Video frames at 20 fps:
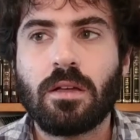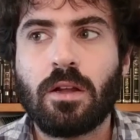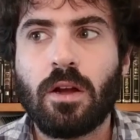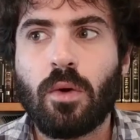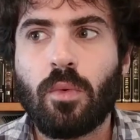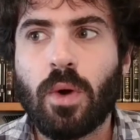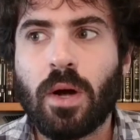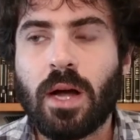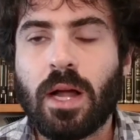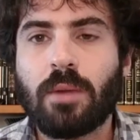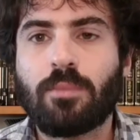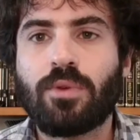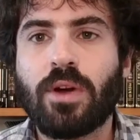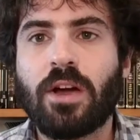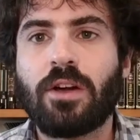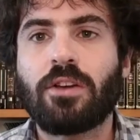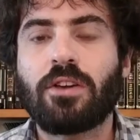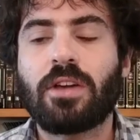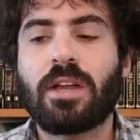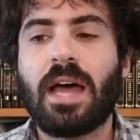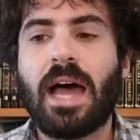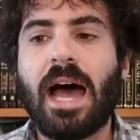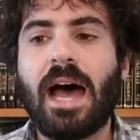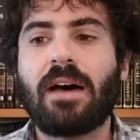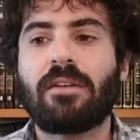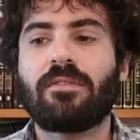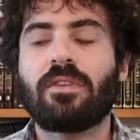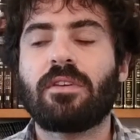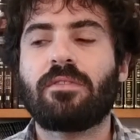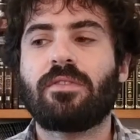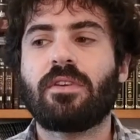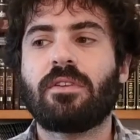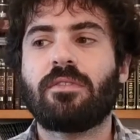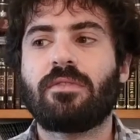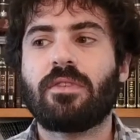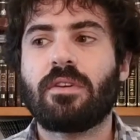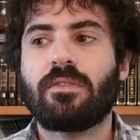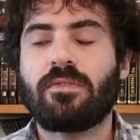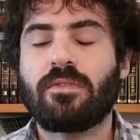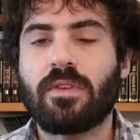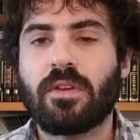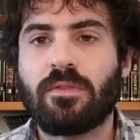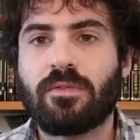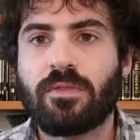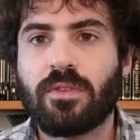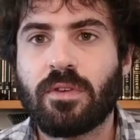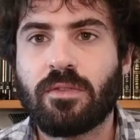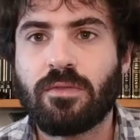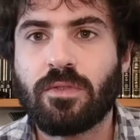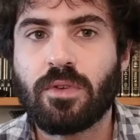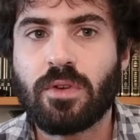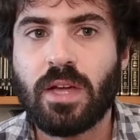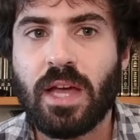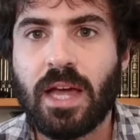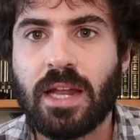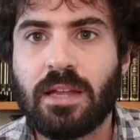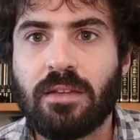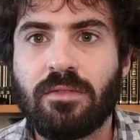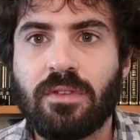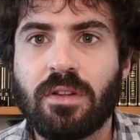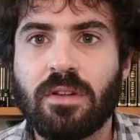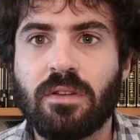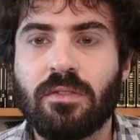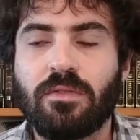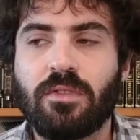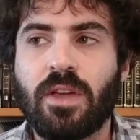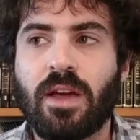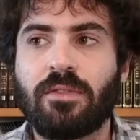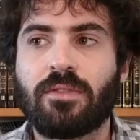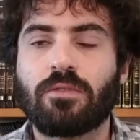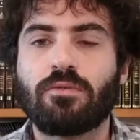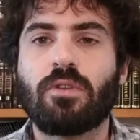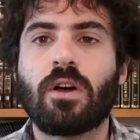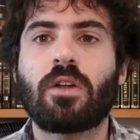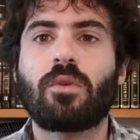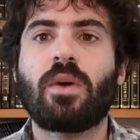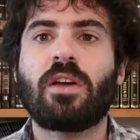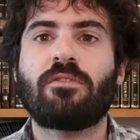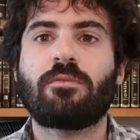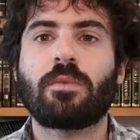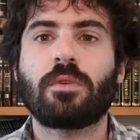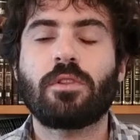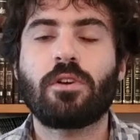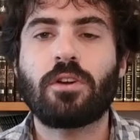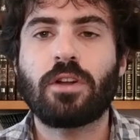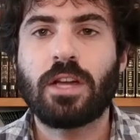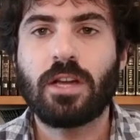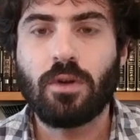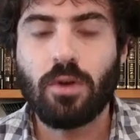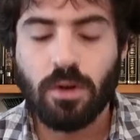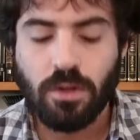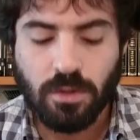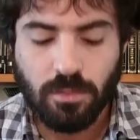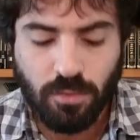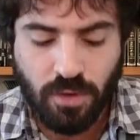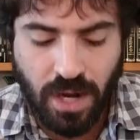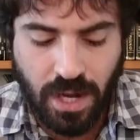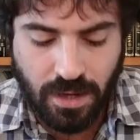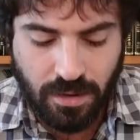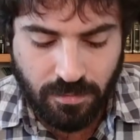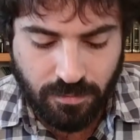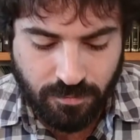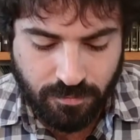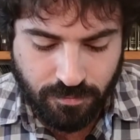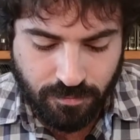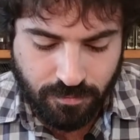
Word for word: You know, what kind of prayer you're going to have if if if if if you can't even if you have to run away from your learning in order to pray.